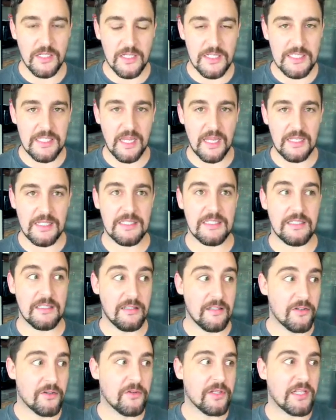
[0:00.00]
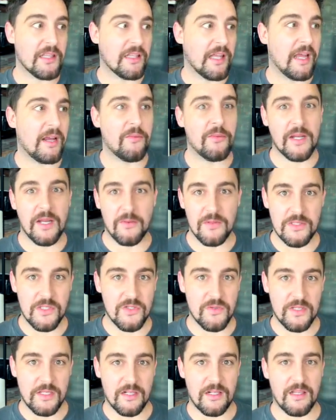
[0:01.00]
It's literally like when I was
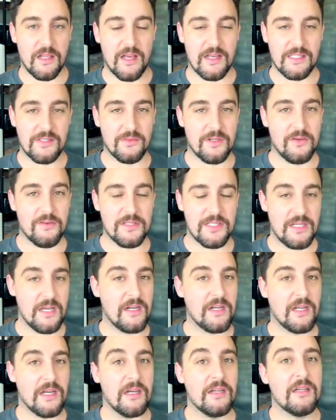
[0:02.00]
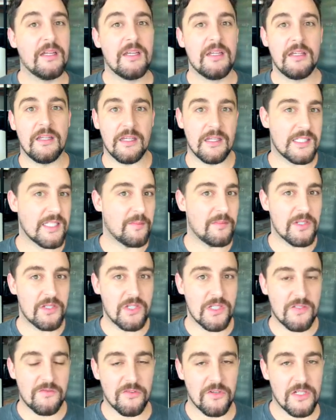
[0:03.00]
doing class when I was younger, except it's
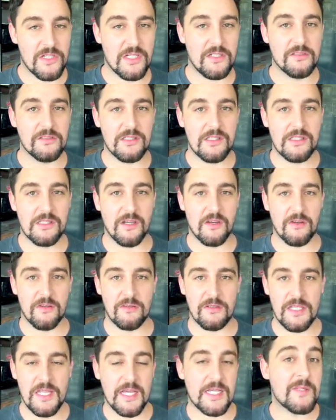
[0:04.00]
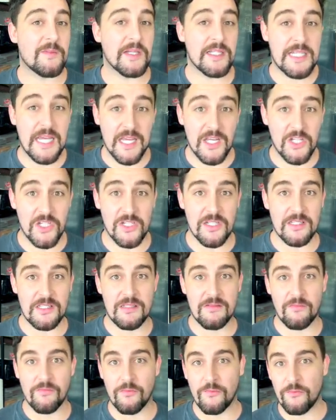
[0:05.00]
just for adults. So the expectation is
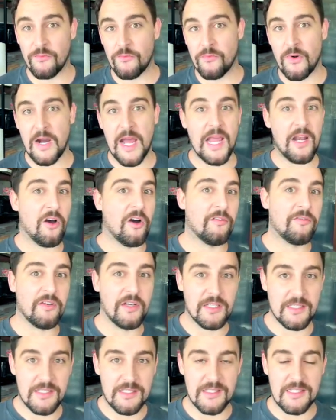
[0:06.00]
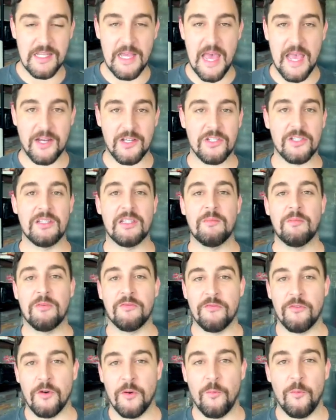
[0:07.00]
right off us to actually perform